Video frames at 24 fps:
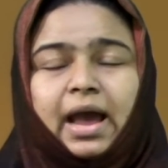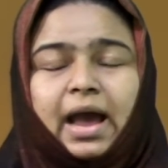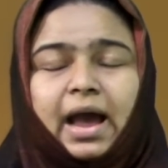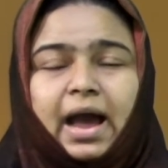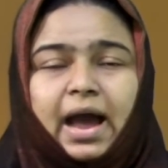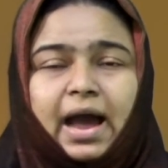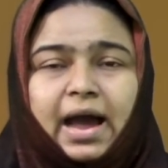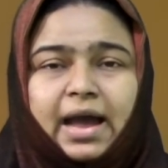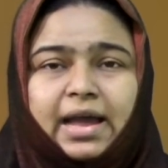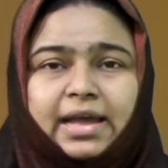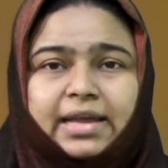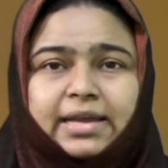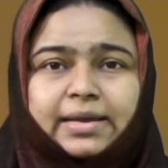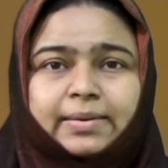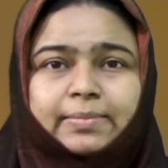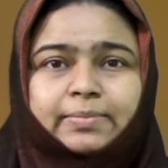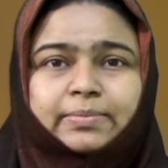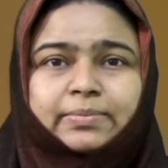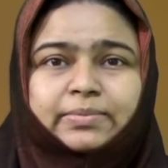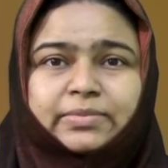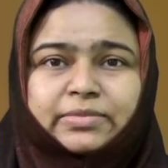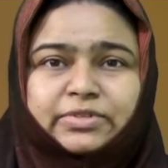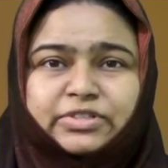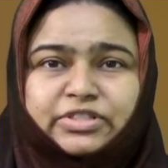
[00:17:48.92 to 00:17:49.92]
I
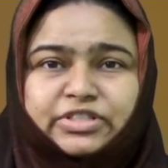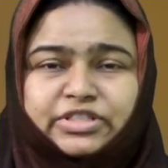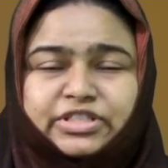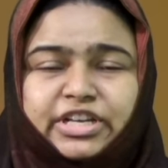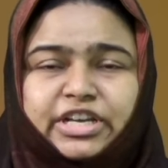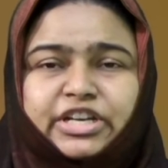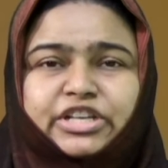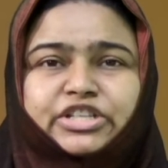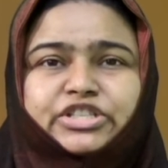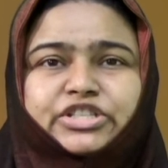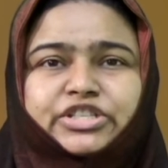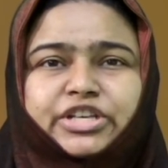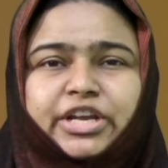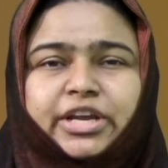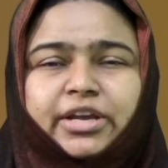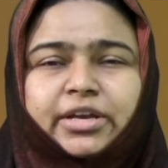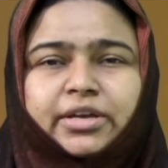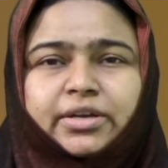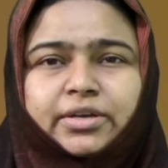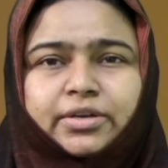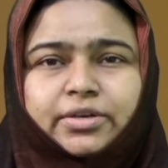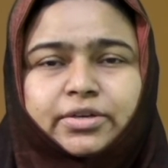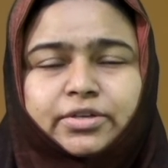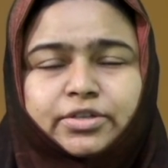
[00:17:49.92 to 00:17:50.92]
am
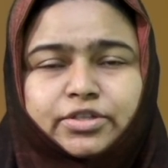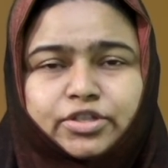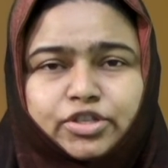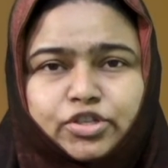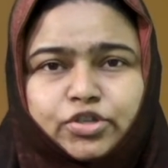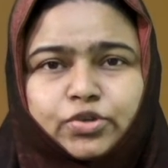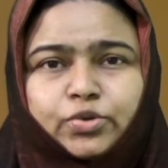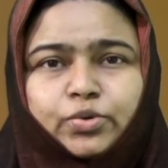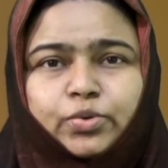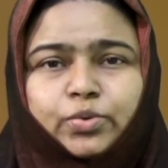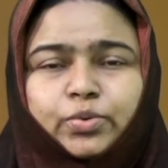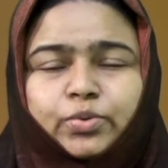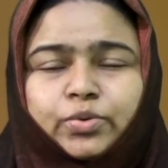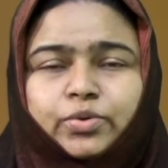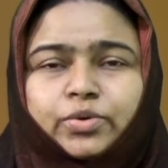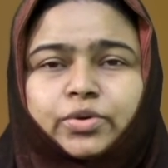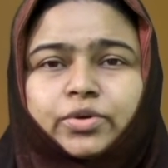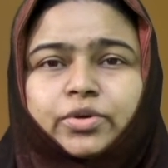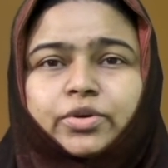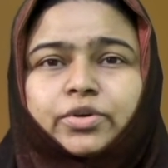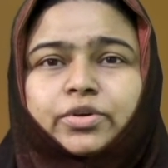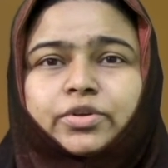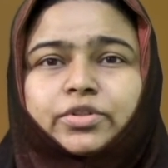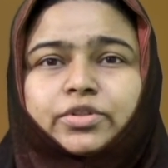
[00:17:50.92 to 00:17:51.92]
teaching to
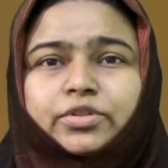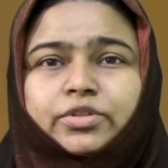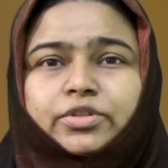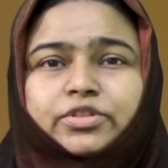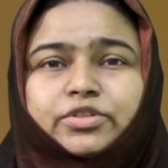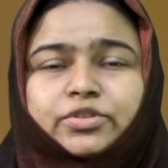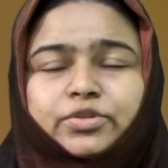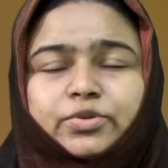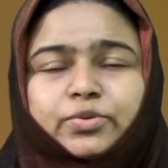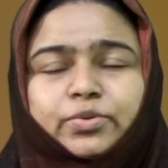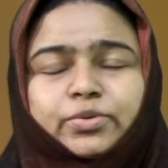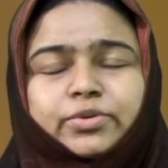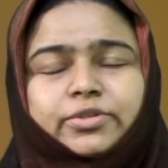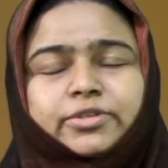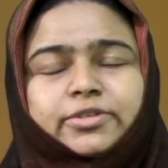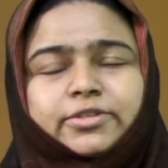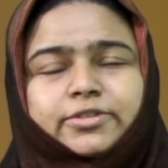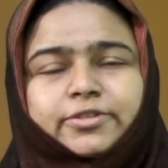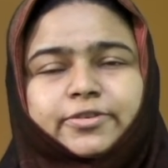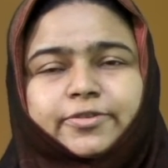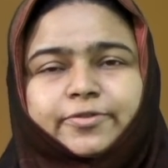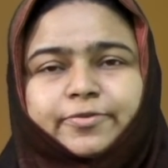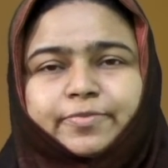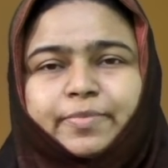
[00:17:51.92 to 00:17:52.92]
the
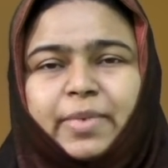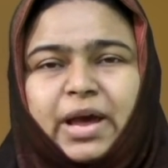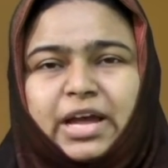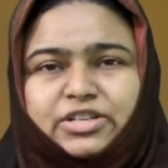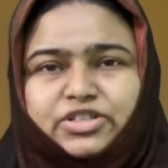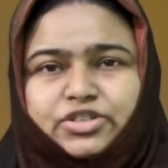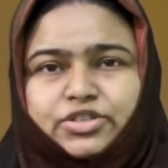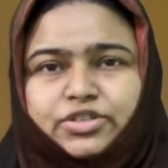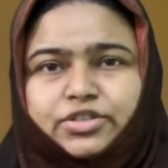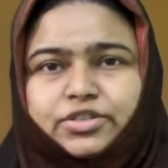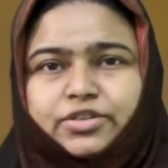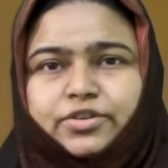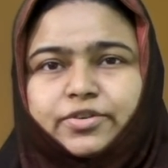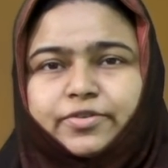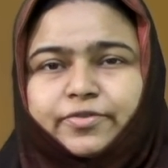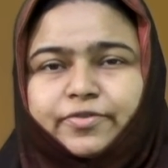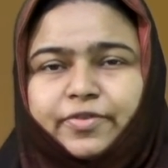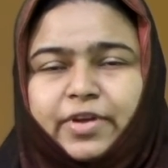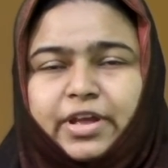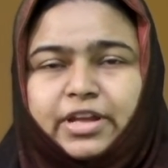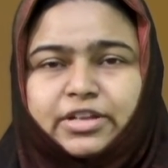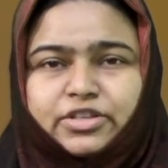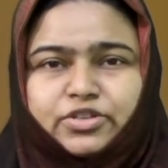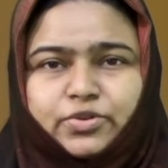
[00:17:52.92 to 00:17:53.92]
students of Bachelor of
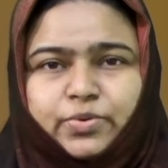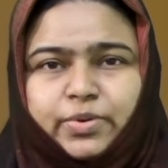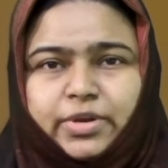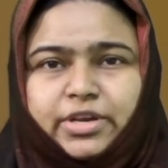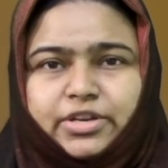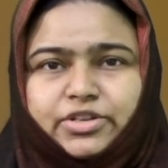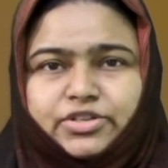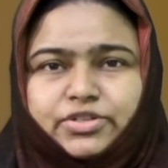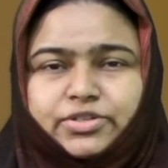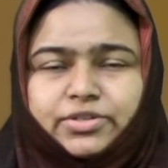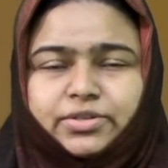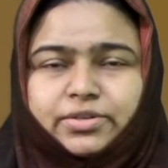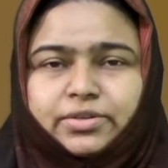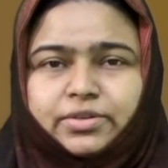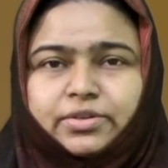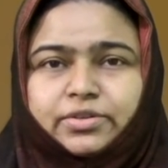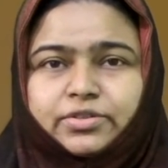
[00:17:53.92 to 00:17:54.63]
Education.